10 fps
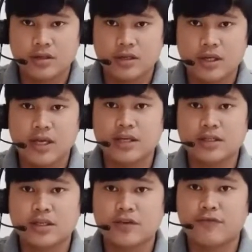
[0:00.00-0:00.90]
He
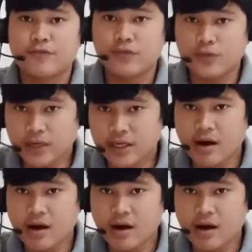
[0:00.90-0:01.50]
is a fully